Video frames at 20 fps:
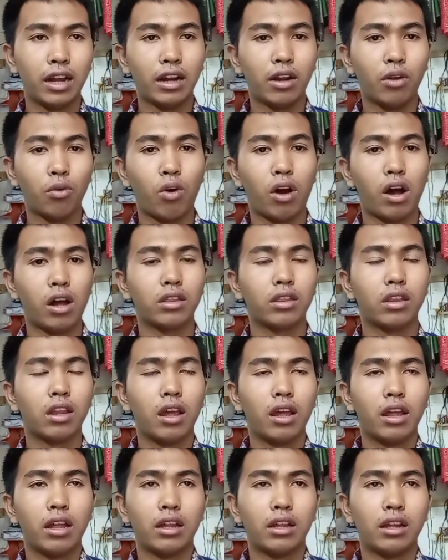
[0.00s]
one
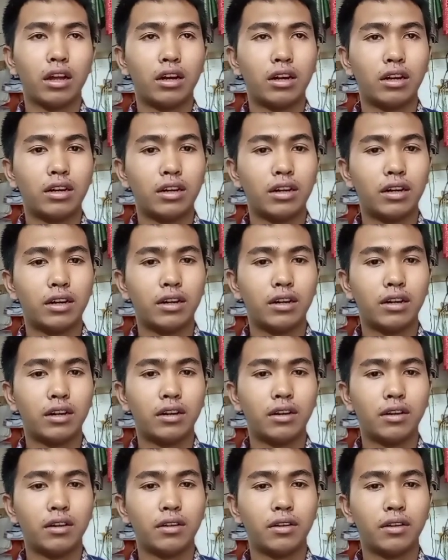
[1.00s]

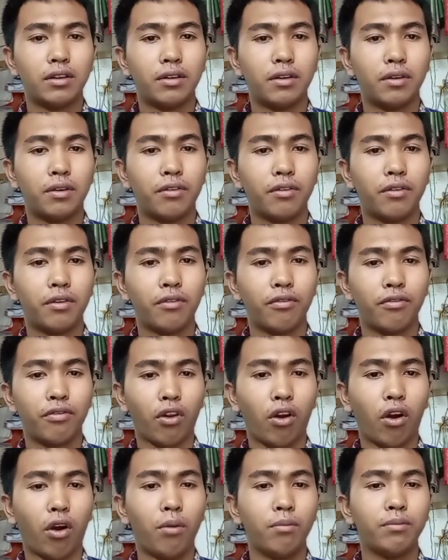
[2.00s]
uh,
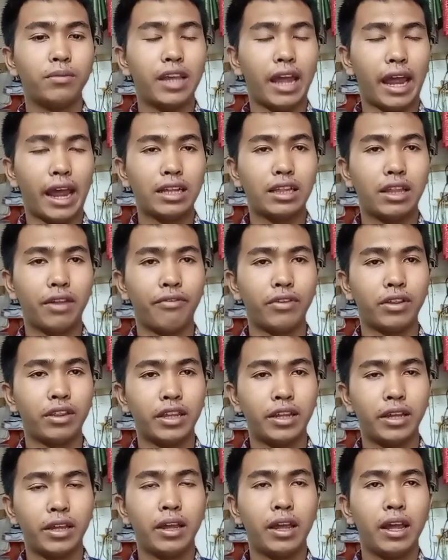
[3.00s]
from the
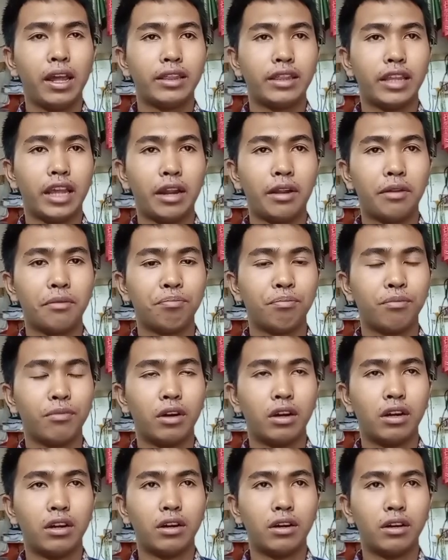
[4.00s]
activity that
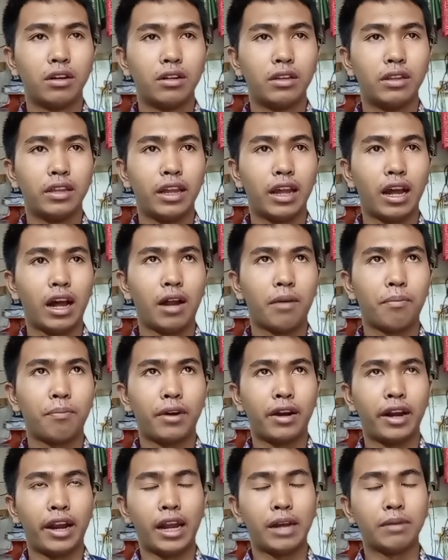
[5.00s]
they are
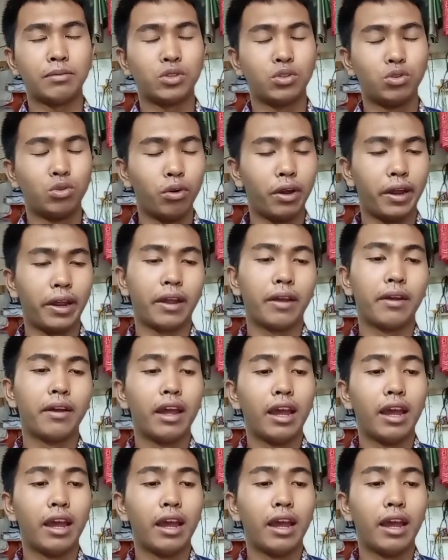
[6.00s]
perhaps doing.